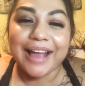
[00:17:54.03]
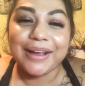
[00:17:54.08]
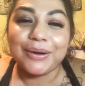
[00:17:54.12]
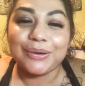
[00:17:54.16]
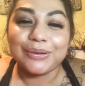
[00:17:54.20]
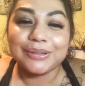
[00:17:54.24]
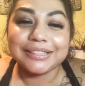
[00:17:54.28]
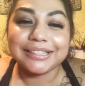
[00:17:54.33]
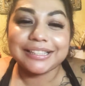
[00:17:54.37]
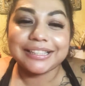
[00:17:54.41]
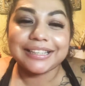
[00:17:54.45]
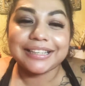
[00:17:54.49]
I
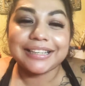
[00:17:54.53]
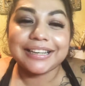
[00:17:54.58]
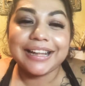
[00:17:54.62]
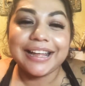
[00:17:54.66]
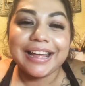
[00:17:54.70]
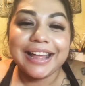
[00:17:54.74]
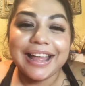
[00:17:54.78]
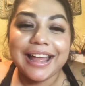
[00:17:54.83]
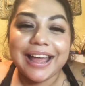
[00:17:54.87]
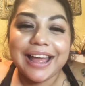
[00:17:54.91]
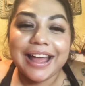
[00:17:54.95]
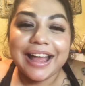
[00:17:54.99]
hold it in
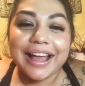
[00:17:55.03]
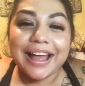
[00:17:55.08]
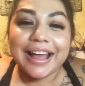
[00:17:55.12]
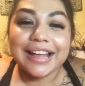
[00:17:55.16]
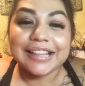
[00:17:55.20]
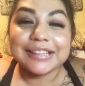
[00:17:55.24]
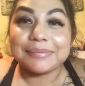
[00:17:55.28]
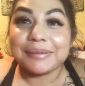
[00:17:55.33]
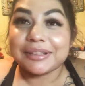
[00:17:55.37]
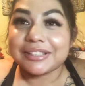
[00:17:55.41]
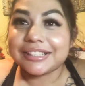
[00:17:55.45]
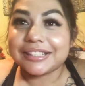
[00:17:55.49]

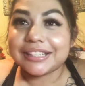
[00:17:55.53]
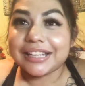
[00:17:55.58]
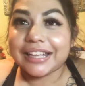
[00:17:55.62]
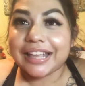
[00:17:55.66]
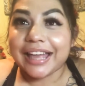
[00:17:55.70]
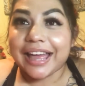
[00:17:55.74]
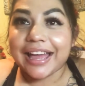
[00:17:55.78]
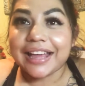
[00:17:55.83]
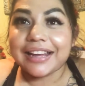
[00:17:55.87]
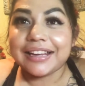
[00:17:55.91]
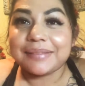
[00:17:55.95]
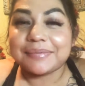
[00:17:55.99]
as much as I
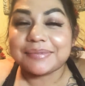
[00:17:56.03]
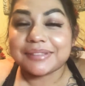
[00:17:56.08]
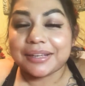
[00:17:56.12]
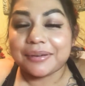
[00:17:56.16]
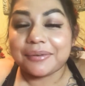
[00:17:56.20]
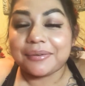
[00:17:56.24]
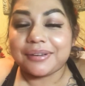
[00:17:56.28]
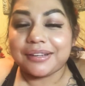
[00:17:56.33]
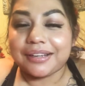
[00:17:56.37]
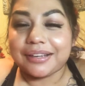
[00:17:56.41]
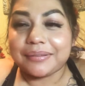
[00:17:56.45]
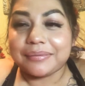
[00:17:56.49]
can. If
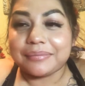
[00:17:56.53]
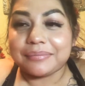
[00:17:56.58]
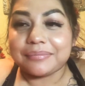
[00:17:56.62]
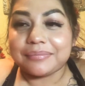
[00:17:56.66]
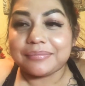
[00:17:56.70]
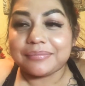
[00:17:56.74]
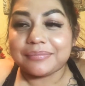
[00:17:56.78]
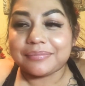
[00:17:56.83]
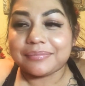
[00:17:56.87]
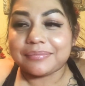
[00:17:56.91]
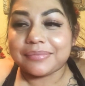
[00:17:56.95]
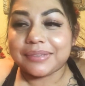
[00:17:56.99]
when I'm,
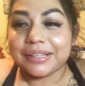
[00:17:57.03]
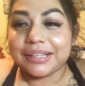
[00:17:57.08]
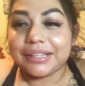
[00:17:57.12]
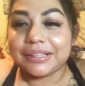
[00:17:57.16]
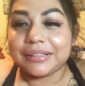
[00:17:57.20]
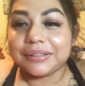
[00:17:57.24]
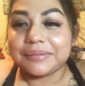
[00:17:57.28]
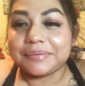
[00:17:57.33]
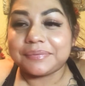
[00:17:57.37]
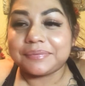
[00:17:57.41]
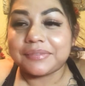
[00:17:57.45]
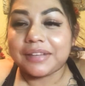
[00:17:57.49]
you
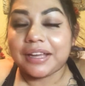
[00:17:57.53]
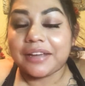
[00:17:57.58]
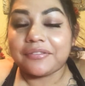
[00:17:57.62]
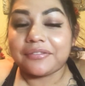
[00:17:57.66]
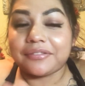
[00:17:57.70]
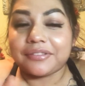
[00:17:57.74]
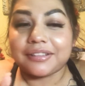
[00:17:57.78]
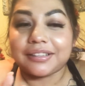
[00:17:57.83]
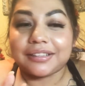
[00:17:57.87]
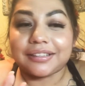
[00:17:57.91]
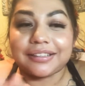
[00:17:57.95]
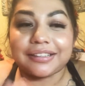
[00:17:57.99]
know,
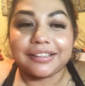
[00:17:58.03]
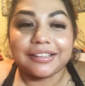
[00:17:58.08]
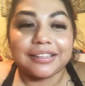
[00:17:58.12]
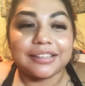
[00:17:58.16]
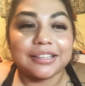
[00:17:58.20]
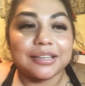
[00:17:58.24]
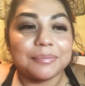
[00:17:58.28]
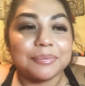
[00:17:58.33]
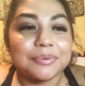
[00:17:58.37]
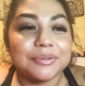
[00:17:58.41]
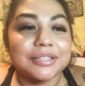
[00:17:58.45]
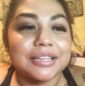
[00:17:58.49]
I've done it a
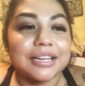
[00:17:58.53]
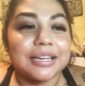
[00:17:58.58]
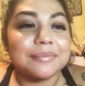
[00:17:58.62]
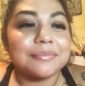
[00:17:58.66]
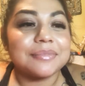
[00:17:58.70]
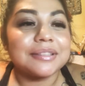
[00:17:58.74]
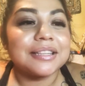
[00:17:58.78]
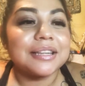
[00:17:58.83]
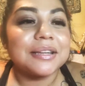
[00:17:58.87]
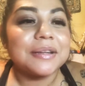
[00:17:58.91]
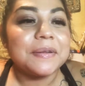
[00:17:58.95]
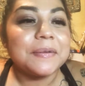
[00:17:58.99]
couple
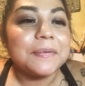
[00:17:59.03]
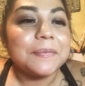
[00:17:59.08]
times.